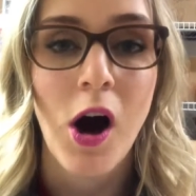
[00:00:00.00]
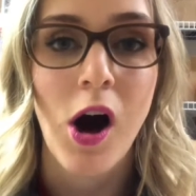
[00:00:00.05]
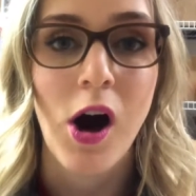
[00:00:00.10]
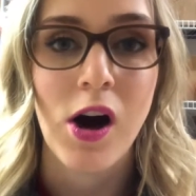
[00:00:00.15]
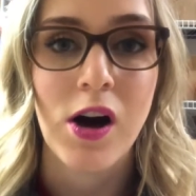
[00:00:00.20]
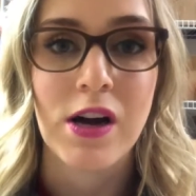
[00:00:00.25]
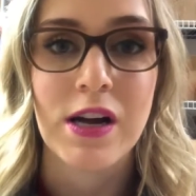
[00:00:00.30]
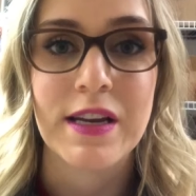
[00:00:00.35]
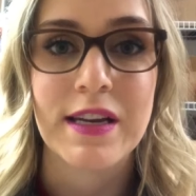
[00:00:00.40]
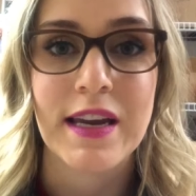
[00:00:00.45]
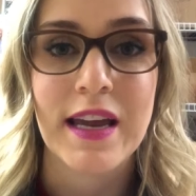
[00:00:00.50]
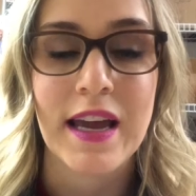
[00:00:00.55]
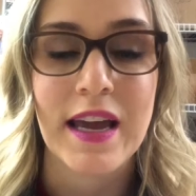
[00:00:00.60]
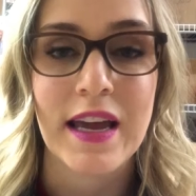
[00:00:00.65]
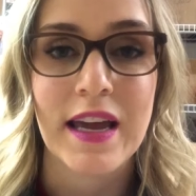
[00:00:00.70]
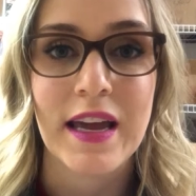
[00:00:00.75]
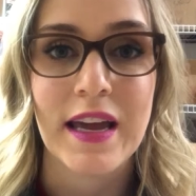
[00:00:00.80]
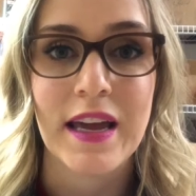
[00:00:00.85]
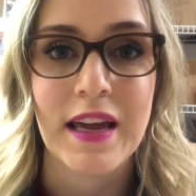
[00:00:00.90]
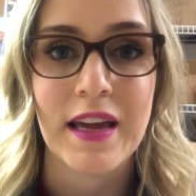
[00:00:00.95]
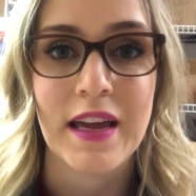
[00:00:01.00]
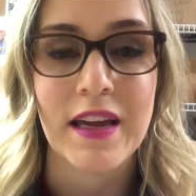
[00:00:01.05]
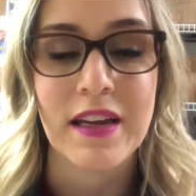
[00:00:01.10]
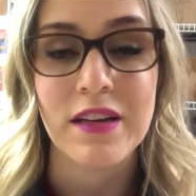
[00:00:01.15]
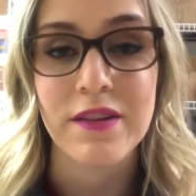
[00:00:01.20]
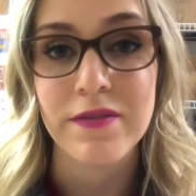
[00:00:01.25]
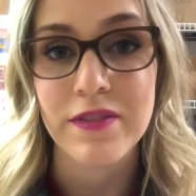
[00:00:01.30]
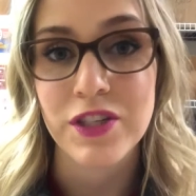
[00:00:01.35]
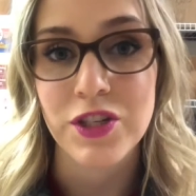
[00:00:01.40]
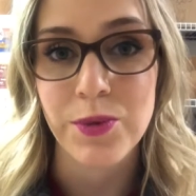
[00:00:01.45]
on an
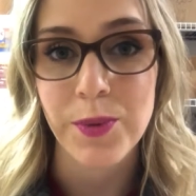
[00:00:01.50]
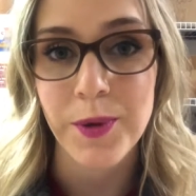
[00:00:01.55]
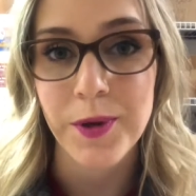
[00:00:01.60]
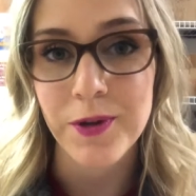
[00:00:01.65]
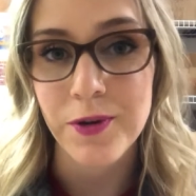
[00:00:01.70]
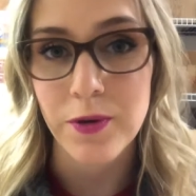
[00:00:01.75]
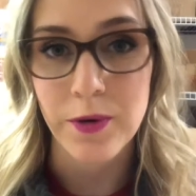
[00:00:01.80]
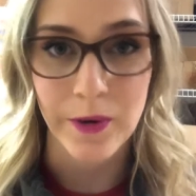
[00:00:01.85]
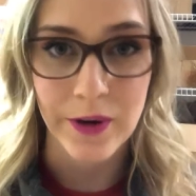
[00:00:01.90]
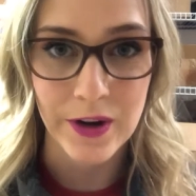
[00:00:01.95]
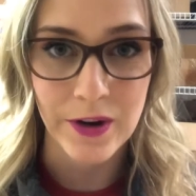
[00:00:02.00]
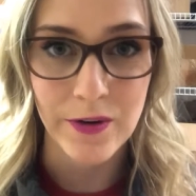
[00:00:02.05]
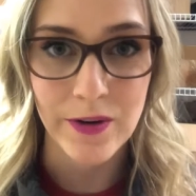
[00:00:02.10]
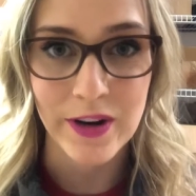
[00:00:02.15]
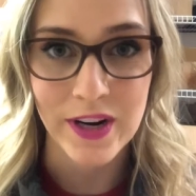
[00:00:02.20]
individual or an